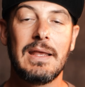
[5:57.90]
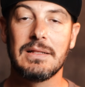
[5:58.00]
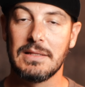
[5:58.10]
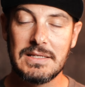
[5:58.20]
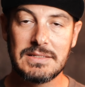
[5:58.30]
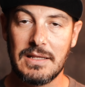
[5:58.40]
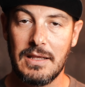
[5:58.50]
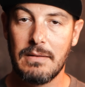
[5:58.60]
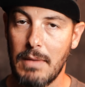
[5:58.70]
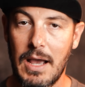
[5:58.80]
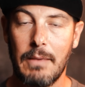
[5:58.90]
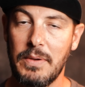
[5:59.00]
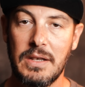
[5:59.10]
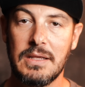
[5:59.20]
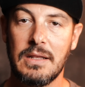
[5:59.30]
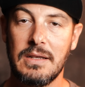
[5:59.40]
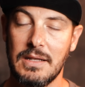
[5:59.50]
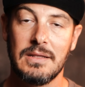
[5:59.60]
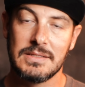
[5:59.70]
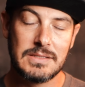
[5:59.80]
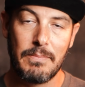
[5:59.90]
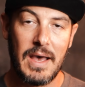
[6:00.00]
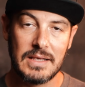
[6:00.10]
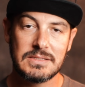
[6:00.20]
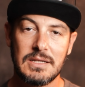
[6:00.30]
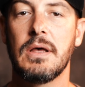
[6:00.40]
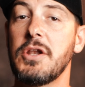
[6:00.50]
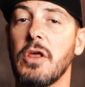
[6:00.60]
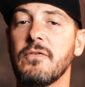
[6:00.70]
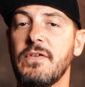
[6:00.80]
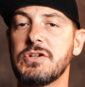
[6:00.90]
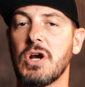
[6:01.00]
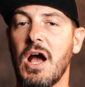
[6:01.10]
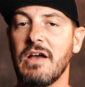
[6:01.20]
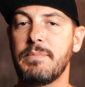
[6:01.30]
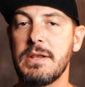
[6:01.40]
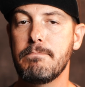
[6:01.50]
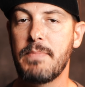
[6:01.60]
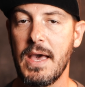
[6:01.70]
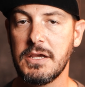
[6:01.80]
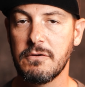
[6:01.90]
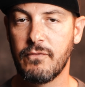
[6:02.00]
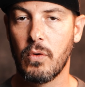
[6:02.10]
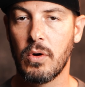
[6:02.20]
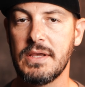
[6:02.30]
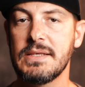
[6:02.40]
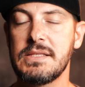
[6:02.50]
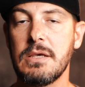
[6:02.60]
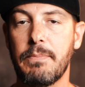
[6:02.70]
At least in my opinion, it is the best. Another feature I've been begging for is the